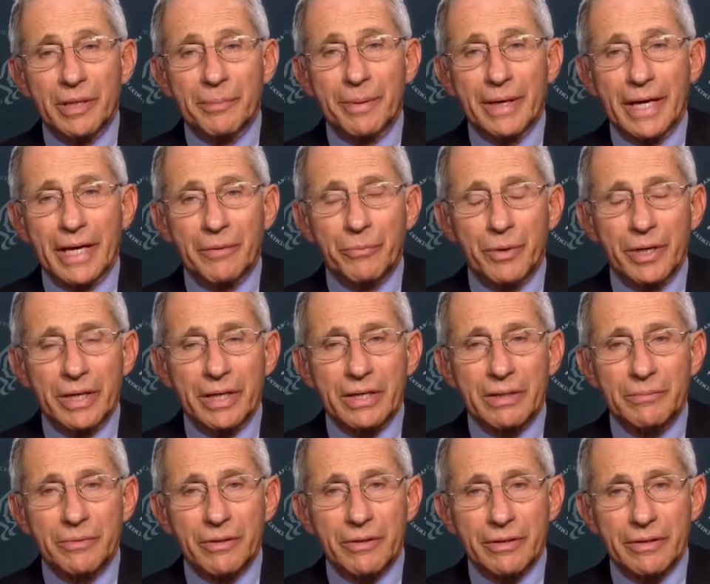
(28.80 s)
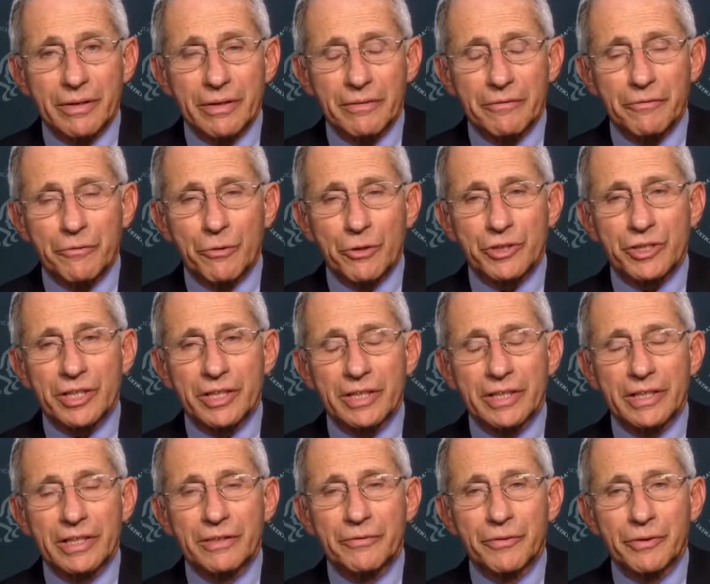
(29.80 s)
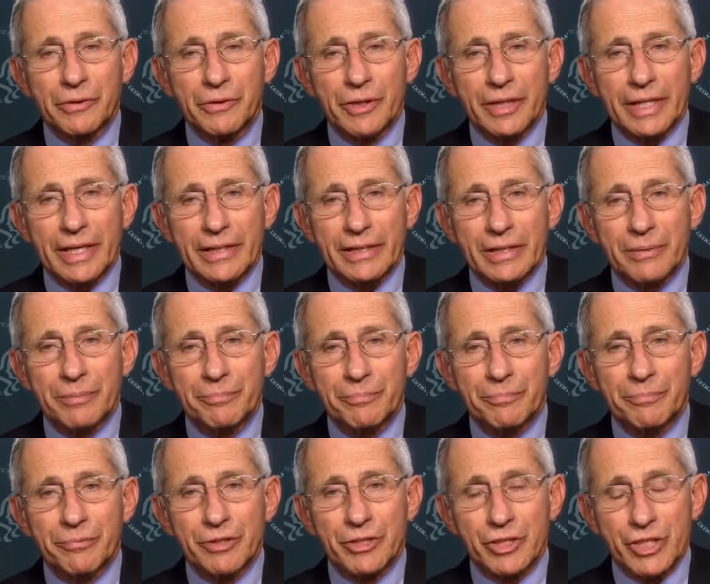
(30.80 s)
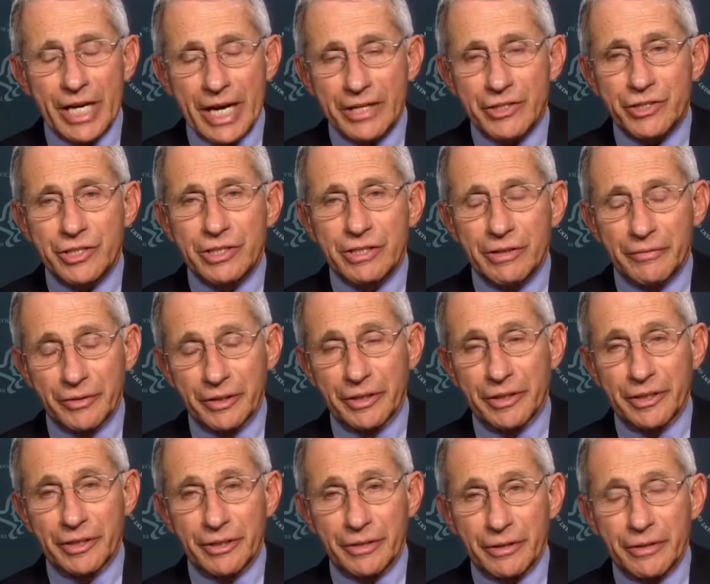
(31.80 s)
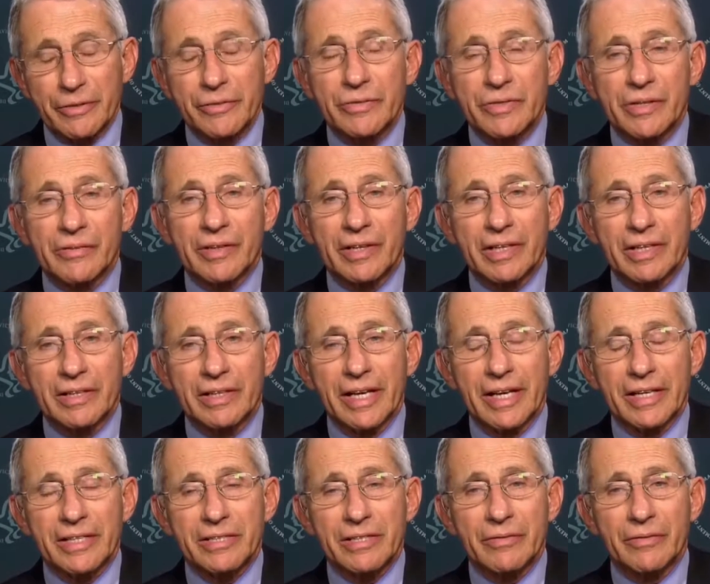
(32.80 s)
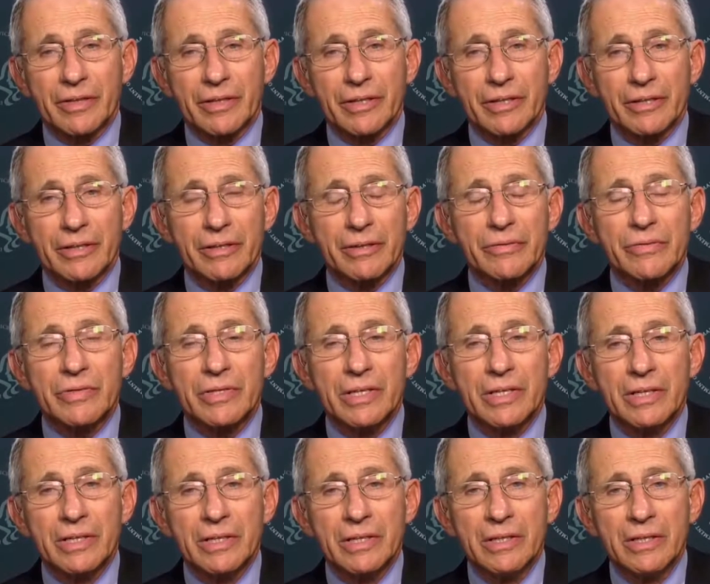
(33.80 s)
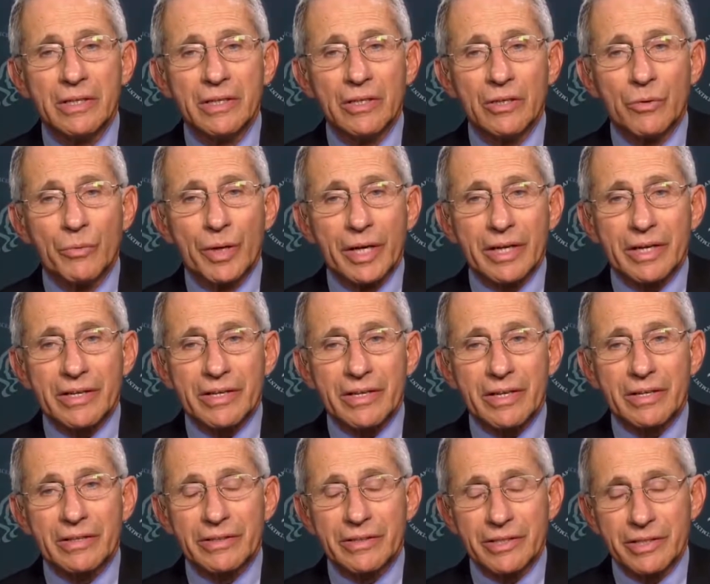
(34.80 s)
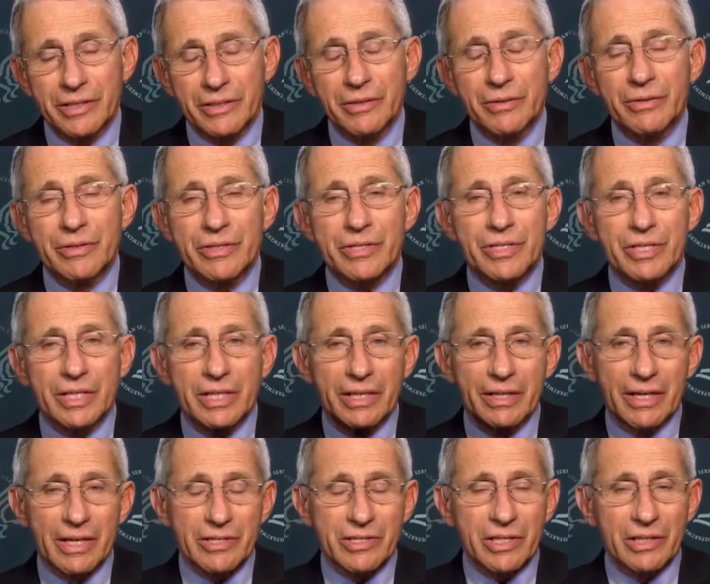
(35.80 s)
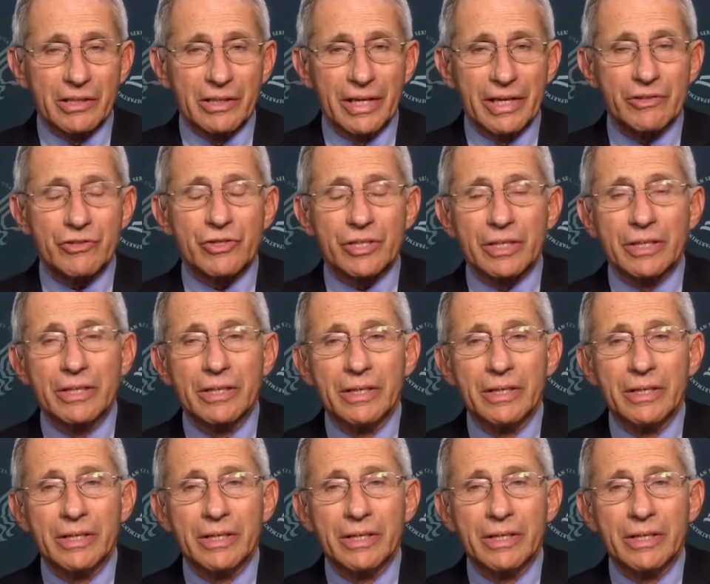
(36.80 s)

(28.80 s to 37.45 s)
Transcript: a bad week, Margaret, unfortunately. If you look at the projection of the curves, of the kinetics of the curves, we're going to continue to see an escalation.